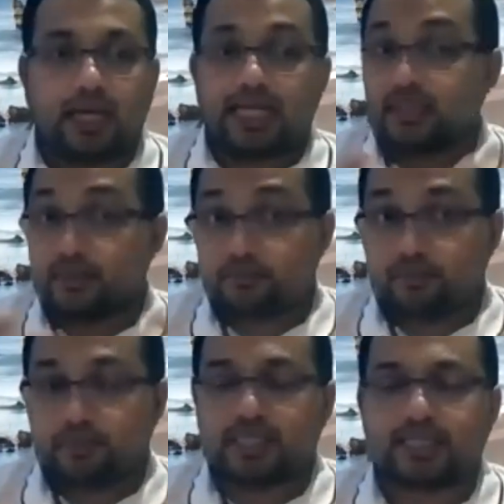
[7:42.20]
as a
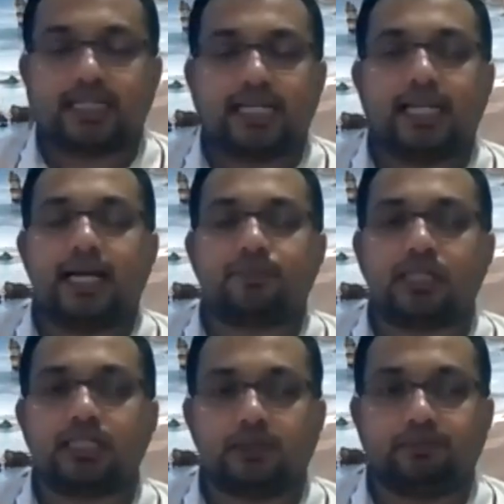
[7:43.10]
personal alarm
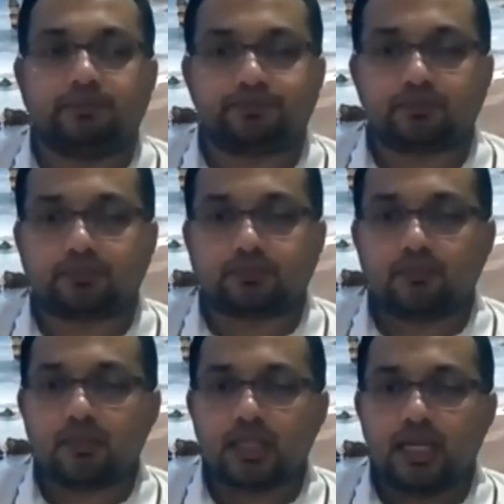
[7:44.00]
system.
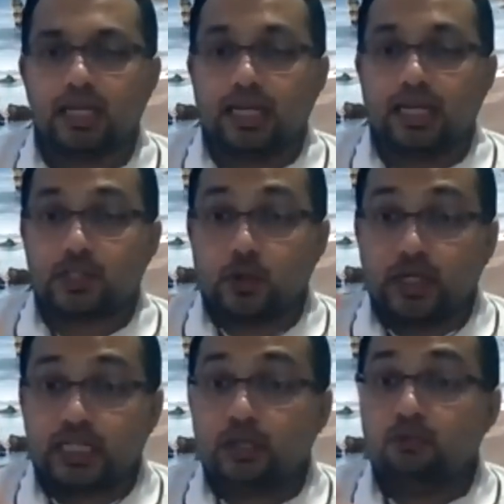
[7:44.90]
So
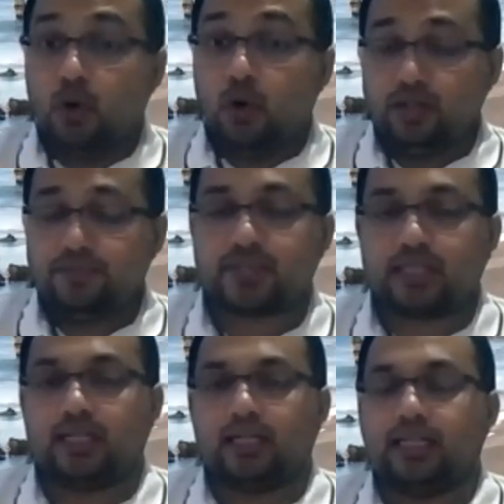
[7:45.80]
it involves
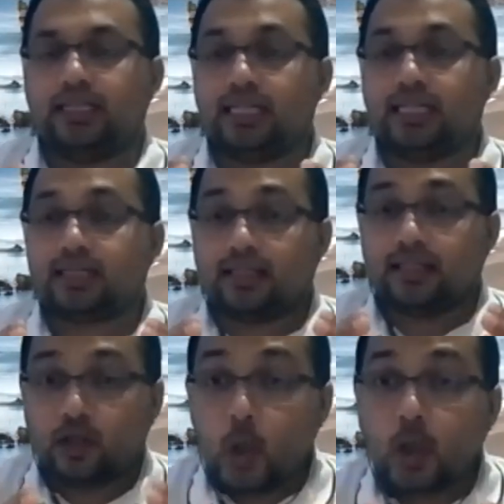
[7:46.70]
this
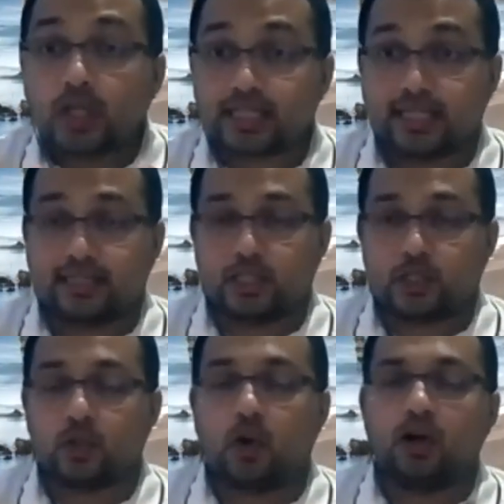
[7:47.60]
call center.
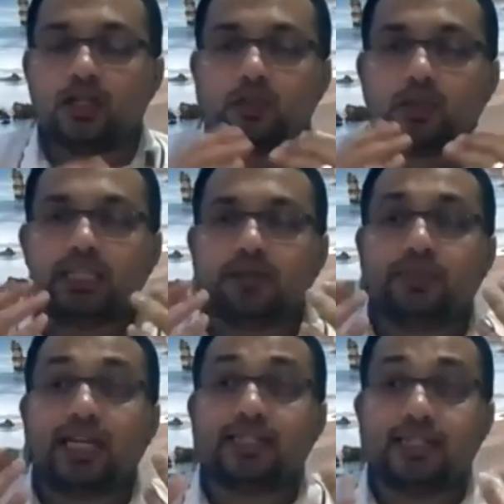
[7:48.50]
So altogether, we
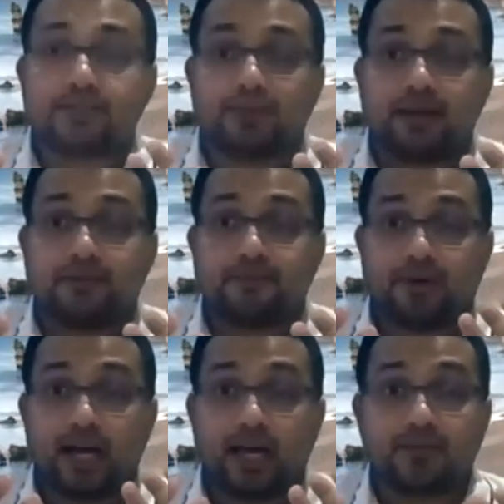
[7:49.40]
identify
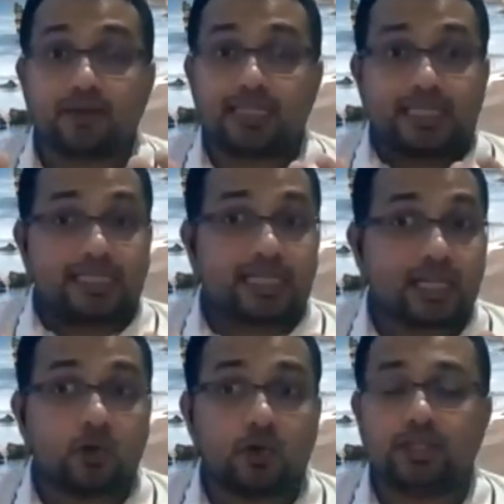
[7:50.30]
5
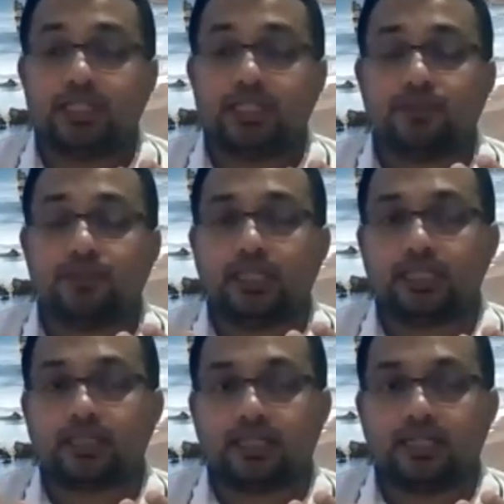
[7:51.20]
stakeholders for
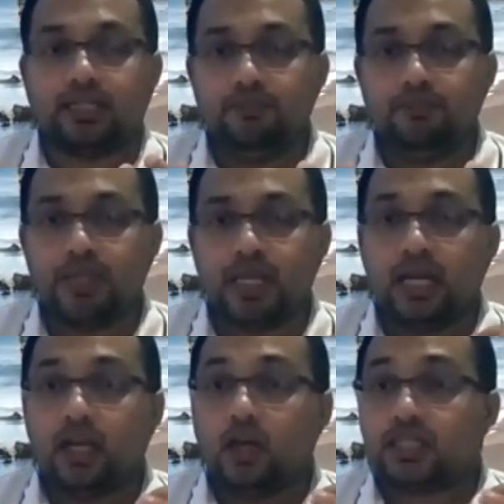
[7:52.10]
this study,
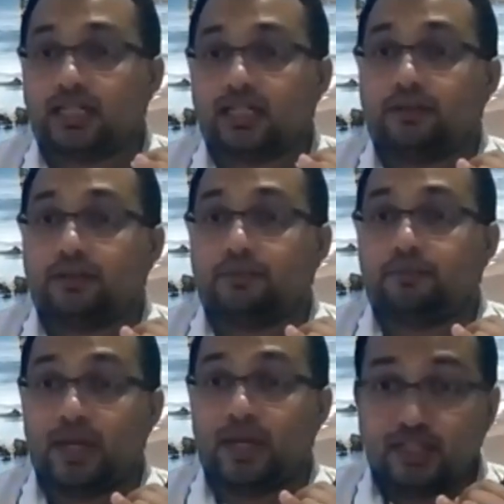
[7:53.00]
which are
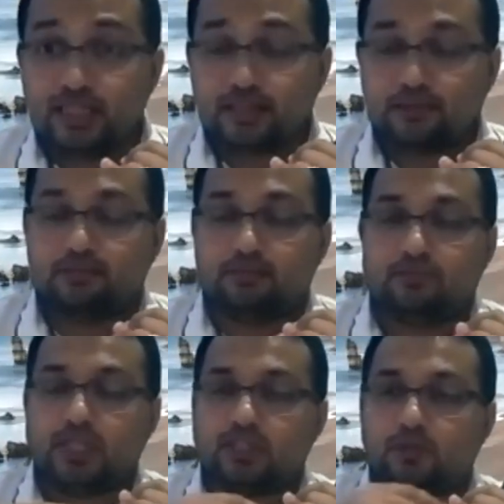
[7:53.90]
patients,
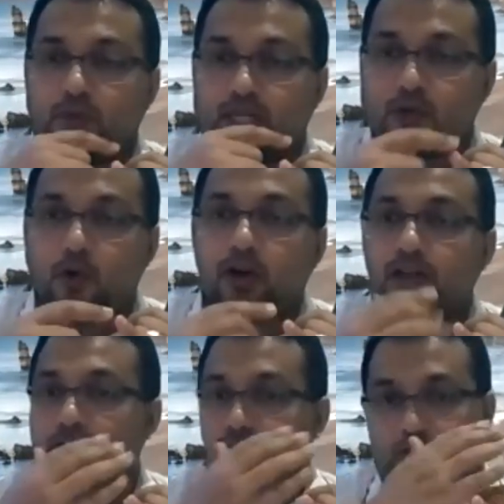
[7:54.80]
which we
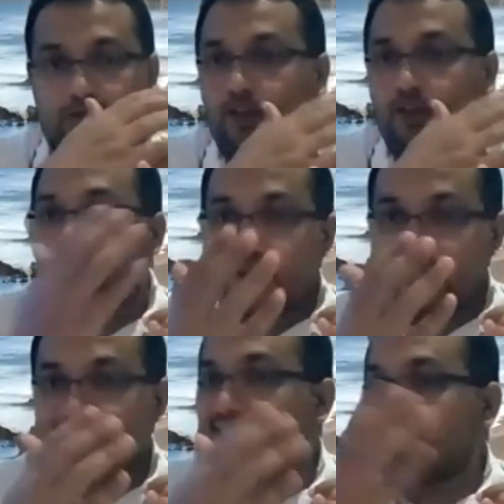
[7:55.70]
call all the
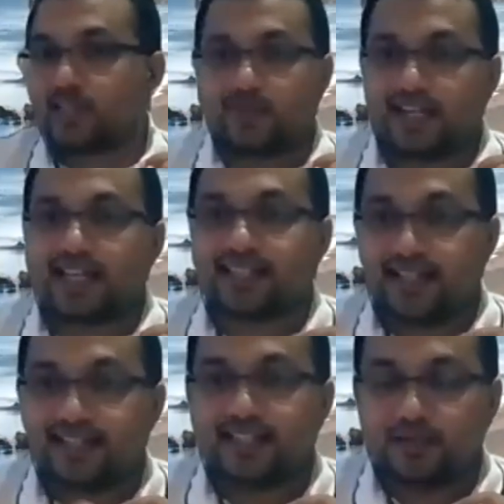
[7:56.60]
patients as well as
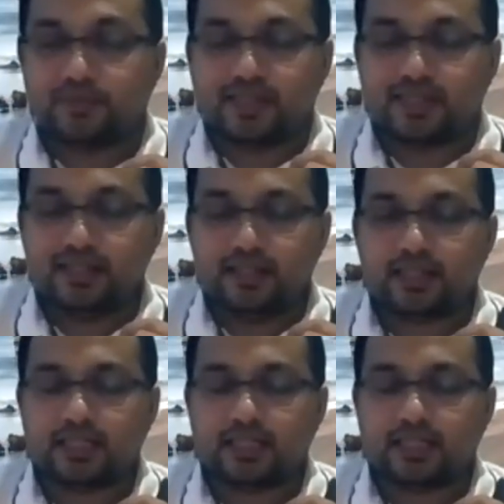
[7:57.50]
elderly persons,